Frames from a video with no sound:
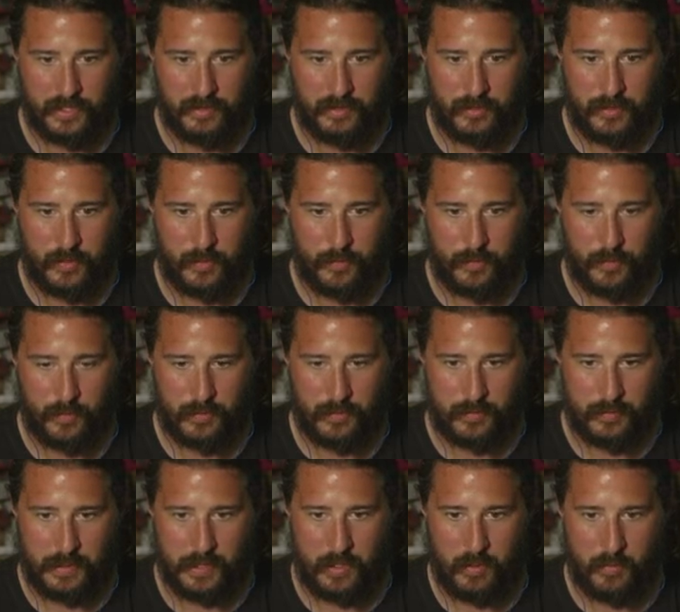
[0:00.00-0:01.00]
the uniforms
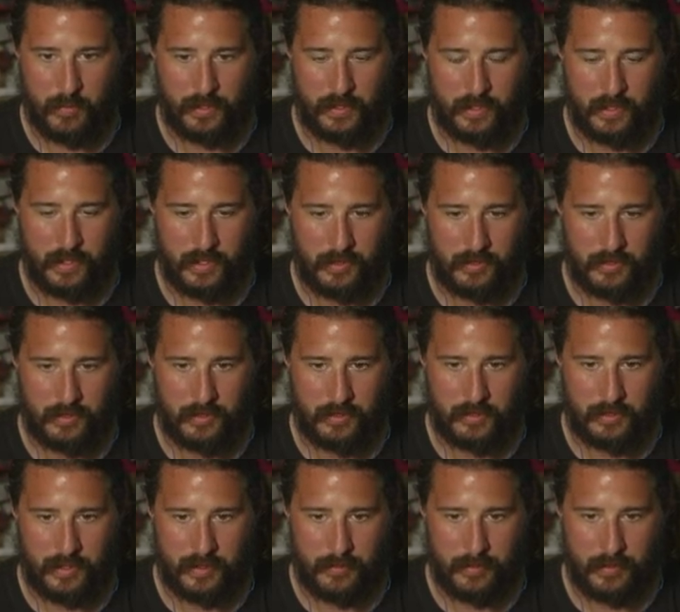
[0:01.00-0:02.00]
be all one color
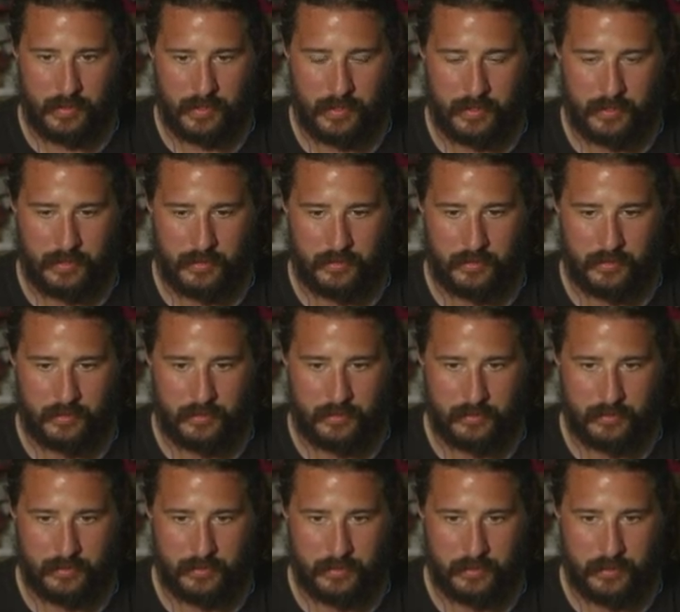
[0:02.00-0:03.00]
type of thing.
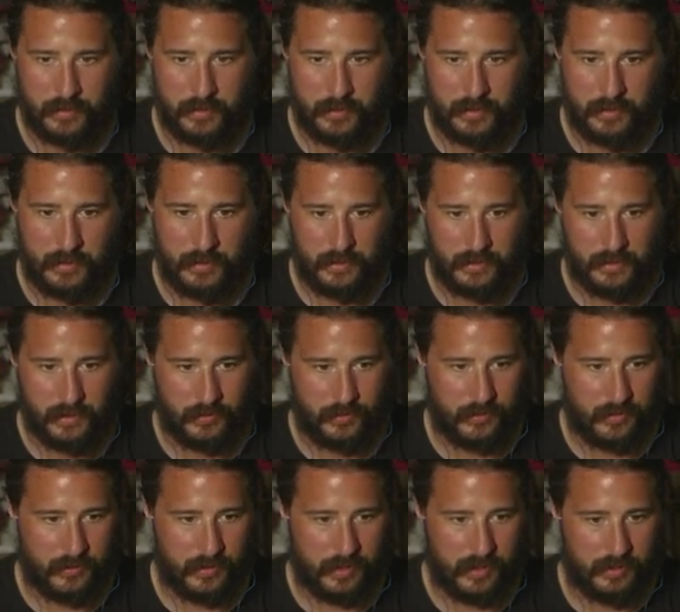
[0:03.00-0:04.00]
Yeah, let's
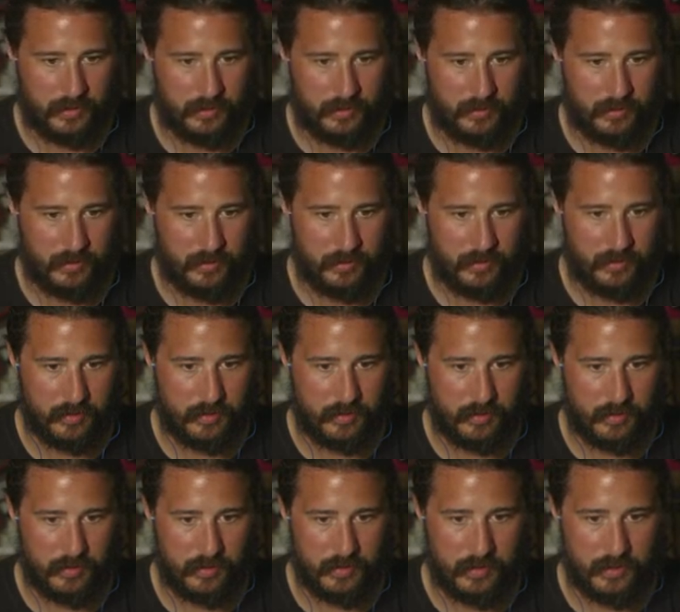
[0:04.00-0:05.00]
do that. So let's go.